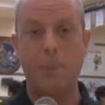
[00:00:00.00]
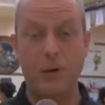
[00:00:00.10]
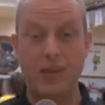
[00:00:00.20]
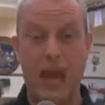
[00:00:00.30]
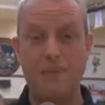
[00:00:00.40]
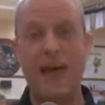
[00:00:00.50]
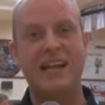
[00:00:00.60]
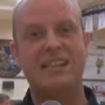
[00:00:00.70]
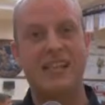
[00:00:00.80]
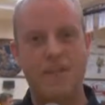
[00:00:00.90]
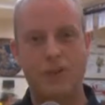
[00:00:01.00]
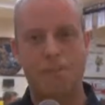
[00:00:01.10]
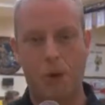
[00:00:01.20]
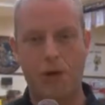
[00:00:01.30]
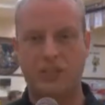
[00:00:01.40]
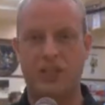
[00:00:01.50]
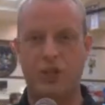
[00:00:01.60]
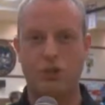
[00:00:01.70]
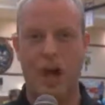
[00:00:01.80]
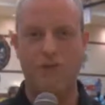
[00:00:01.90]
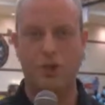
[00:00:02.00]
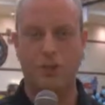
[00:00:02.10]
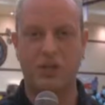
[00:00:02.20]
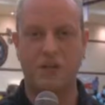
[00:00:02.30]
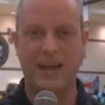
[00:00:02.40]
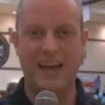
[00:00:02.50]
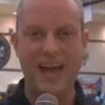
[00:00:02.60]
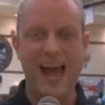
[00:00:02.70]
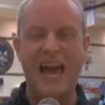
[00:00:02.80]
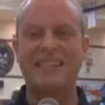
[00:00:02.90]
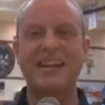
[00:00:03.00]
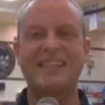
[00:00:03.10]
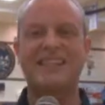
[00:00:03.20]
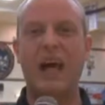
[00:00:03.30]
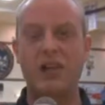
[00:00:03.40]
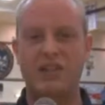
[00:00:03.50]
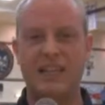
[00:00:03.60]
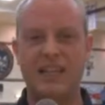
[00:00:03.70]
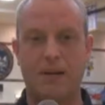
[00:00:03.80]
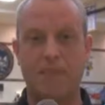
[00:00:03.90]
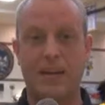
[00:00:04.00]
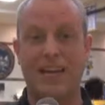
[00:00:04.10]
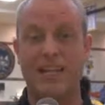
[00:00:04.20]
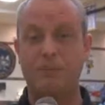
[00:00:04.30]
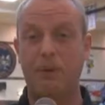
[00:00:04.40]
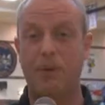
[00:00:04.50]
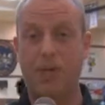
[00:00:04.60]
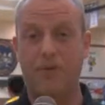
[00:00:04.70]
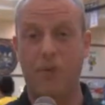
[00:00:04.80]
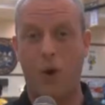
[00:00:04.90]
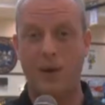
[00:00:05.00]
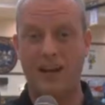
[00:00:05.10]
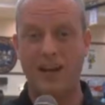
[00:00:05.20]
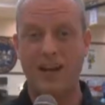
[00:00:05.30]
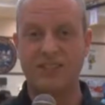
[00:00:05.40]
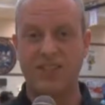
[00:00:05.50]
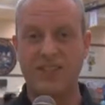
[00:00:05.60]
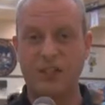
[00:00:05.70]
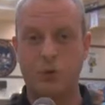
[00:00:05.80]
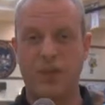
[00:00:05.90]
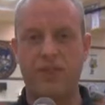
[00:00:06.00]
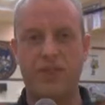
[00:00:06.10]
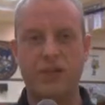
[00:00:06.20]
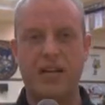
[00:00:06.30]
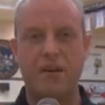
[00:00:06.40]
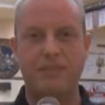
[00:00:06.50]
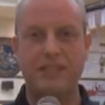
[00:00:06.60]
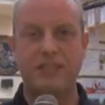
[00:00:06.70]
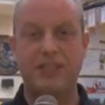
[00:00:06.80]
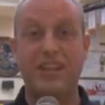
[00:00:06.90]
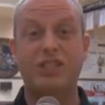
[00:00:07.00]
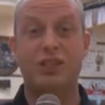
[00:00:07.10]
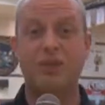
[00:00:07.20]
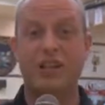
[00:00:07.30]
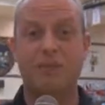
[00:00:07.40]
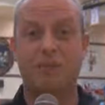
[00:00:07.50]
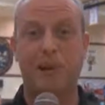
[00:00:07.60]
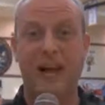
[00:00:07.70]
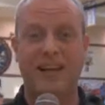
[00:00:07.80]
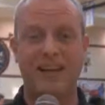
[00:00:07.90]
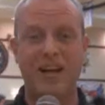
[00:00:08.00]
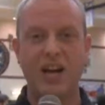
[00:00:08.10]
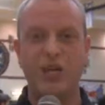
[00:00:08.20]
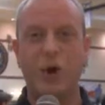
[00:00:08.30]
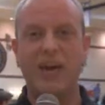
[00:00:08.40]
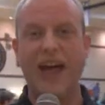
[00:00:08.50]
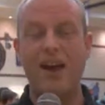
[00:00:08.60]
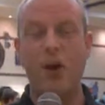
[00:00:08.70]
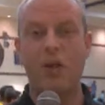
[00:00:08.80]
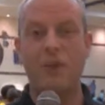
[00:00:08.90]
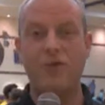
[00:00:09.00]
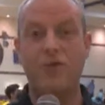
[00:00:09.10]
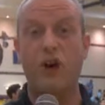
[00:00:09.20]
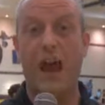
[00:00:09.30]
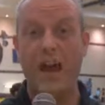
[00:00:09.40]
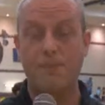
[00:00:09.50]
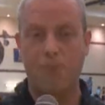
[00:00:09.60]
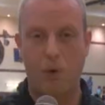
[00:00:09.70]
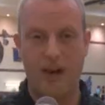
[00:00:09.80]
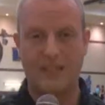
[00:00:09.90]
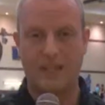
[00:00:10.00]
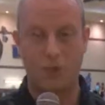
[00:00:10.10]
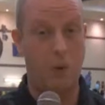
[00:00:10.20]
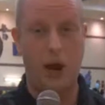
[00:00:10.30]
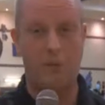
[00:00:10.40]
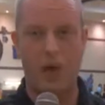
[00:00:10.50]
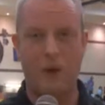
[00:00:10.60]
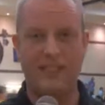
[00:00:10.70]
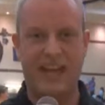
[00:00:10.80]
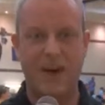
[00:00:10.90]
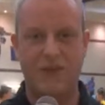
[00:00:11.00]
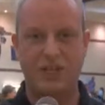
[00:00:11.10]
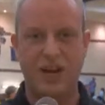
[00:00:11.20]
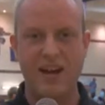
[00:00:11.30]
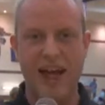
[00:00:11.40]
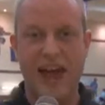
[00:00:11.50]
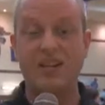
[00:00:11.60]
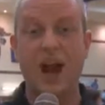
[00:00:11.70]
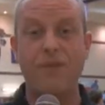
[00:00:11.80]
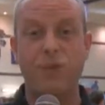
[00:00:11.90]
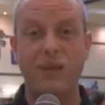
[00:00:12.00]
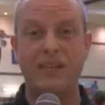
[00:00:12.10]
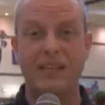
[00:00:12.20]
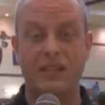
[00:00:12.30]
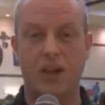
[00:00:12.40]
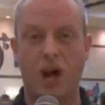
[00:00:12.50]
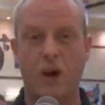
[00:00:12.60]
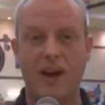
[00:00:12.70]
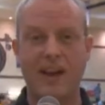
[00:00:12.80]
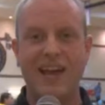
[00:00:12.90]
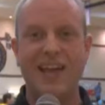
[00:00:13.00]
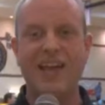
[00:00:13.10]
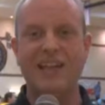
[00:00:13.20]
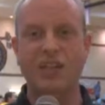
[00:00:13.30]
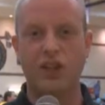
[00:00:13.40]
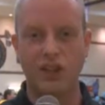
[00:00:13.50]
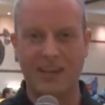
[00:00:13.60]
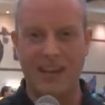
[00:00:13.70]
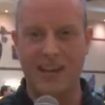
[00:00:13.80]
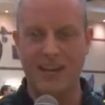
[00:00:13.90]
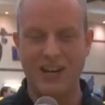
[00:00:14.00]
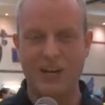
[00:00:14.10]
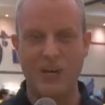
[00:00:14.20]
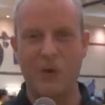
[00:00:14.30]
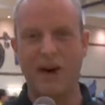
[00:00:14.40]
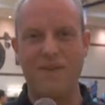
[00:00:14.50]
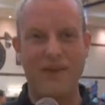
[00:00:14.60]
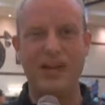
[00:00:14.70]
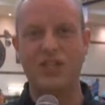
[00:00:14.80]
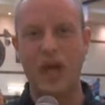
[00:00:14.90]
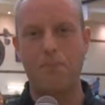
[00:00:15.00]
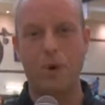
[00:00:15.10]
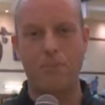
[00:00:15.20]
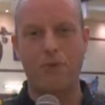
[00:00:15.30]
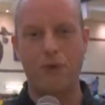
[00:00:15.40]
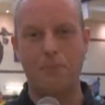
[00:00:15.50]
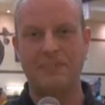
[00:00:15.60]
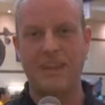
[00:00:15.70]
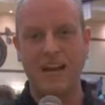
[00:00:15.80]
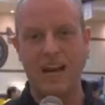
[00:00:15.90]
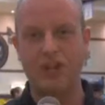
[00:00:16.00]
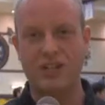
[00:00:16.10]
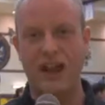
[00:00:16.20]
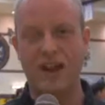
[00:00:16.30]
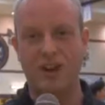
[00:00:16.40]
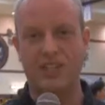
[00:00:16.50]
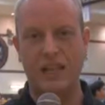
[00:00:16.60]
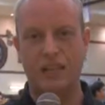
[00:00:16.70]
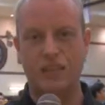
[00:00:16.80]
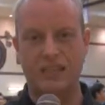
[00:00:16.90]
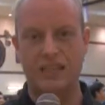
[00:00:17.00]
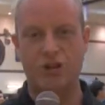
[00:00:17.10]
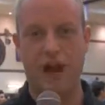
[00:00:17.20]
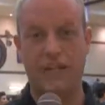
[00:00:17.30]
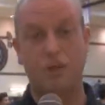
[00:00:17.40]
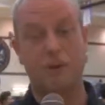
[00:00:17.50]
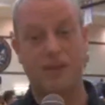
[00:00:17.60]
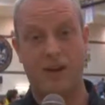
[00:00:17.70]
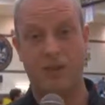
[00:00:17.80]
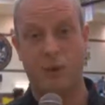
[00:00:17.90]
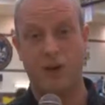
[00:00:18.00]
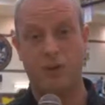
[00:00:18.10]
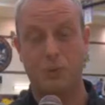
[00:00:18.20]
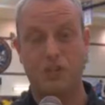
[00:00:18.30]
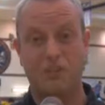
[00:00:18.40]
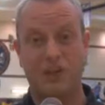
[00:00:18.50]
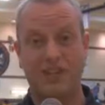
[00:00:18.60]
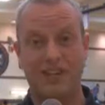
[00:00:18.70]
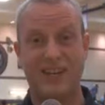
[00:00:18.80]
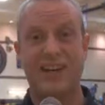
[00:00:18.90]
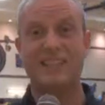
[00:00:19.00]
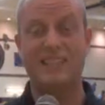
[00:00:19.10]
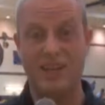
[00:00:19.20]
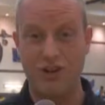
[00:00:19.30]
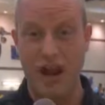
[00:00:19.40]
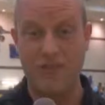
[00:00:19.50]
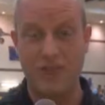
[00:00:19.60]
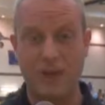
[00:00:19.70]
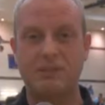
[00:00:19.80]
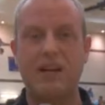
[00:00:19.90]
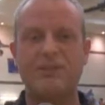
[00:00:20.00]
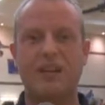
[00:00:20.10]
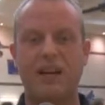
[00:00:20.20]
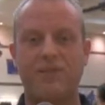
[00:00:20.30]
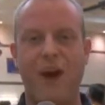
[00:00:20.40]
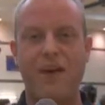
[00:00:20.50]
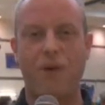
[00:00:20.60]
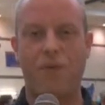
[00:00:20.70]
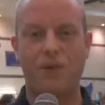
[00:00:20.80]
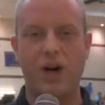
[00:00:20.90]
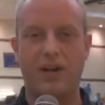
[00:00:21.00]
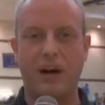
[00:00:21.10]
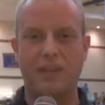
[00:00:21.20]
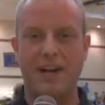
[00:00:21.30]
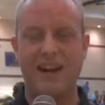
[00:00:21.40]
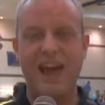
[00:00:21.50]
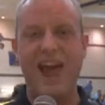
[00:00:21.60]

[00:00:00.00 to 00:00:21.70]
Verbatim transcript: per game and seven boards. The Utah Verbal commit has had a stellar season, but he has been looking forward to this one. The first time these, these two teams played, Togiai only went for eight points. That's well below his average and tied for a season low. He is looking to avenge that poor performance here tonight on Taylorsville Senior Night. And speaking of the Warriors, we just mentioned Senior Night for them, 17 and 5 overall coming in,